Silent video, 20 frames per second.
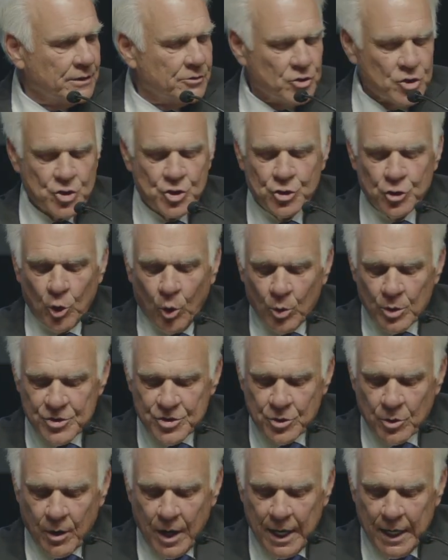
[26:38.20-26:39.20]
The show is
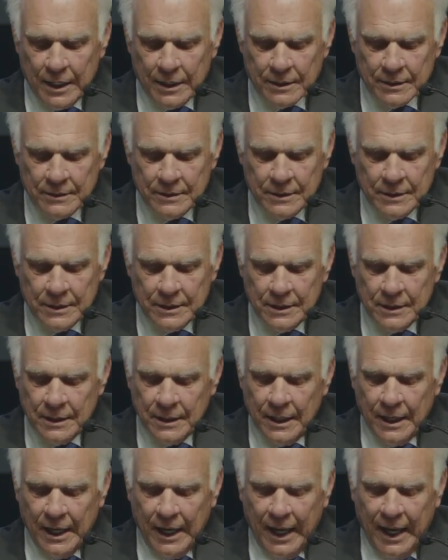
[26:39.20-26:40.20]
great.
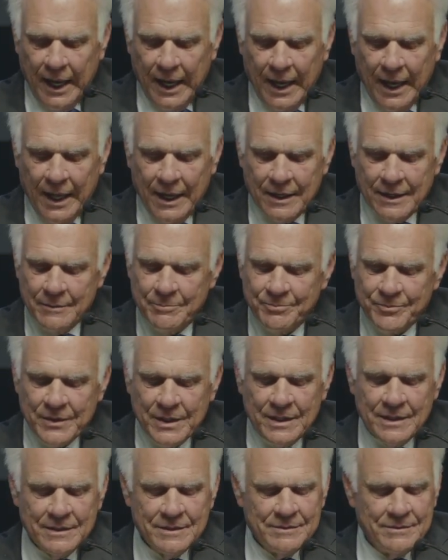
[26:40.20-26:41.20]
And
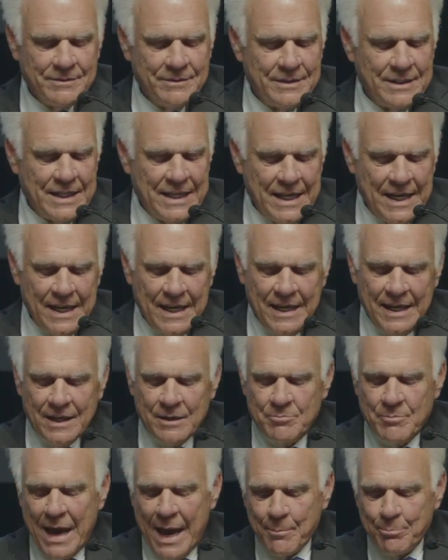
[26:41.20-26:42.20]
he and
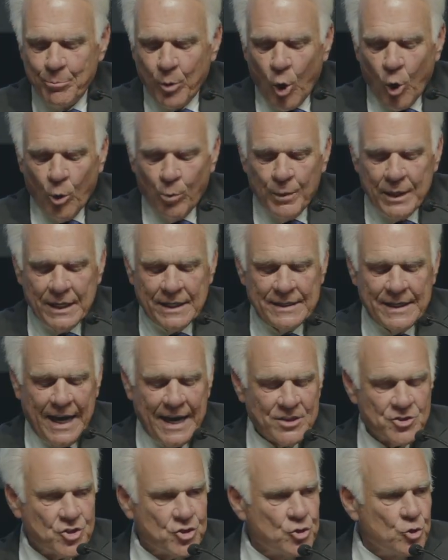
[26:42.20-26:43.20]
Matt Bowman and Dan
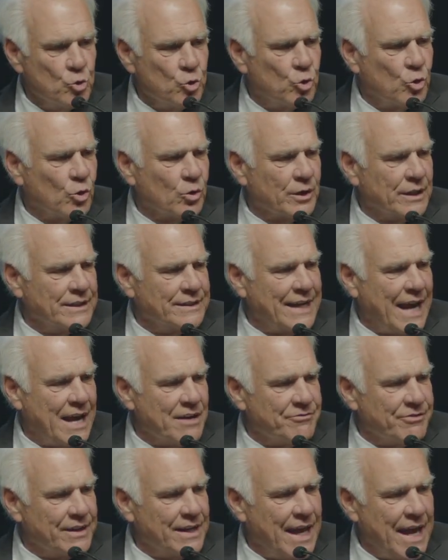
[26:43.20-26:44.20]
Stukel and Dan
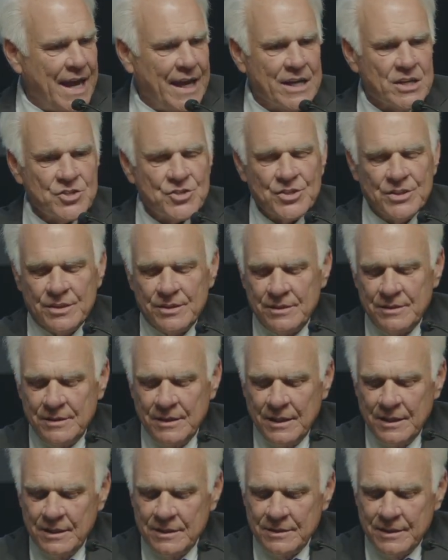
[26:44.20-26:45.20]
Venegas and
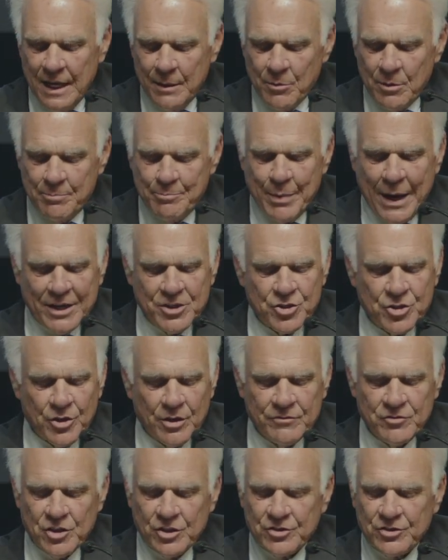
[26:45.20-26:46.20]
Damon Betcher
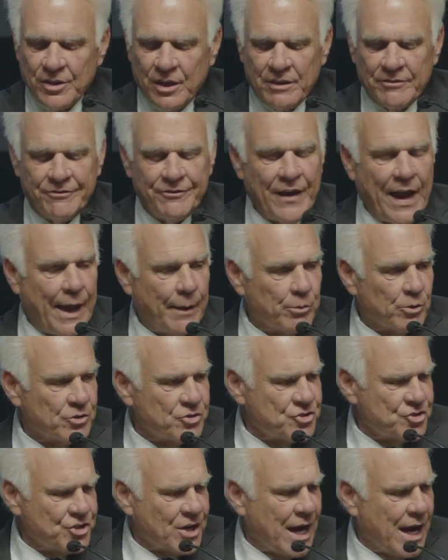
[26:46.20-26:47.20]
have just done a fabulous
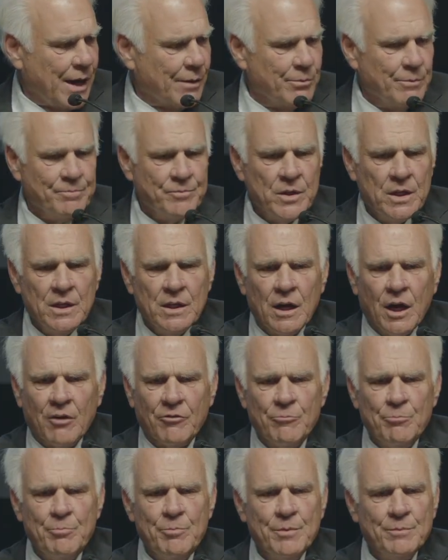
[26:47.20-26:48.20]
job
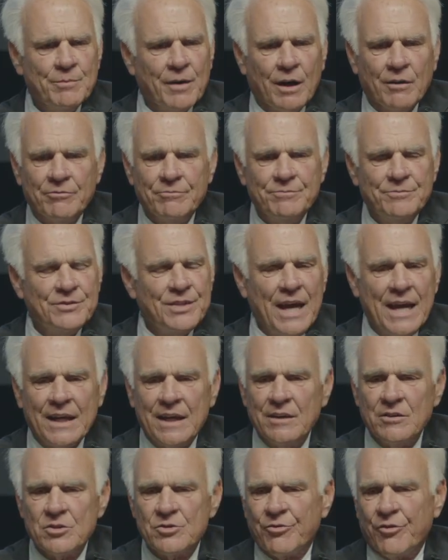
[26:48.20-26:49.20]
of
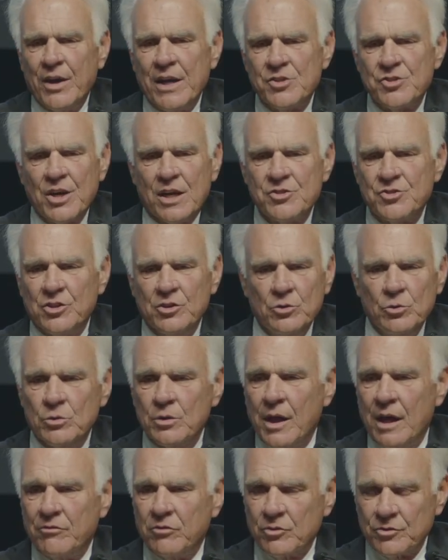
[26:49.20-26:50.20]
taking this franchise to new
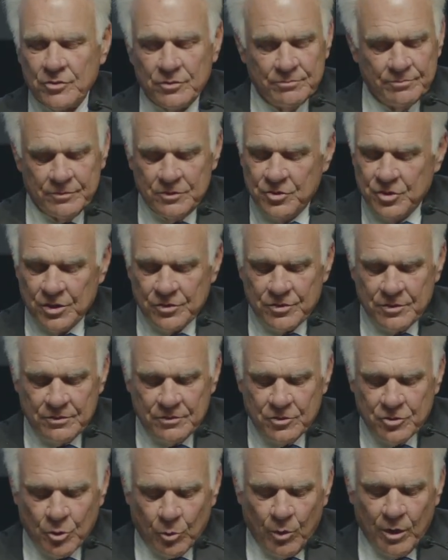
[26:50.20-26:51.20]
levels. Just
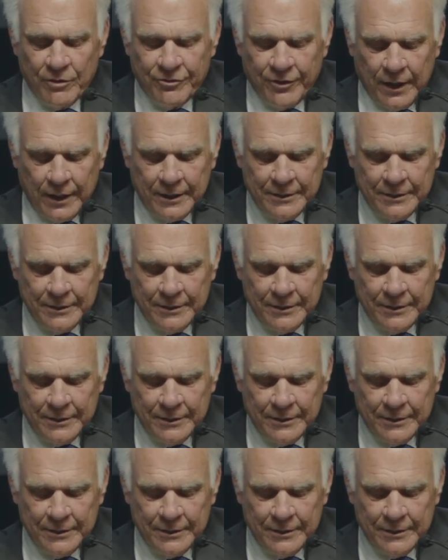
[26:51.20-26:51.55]
terrific.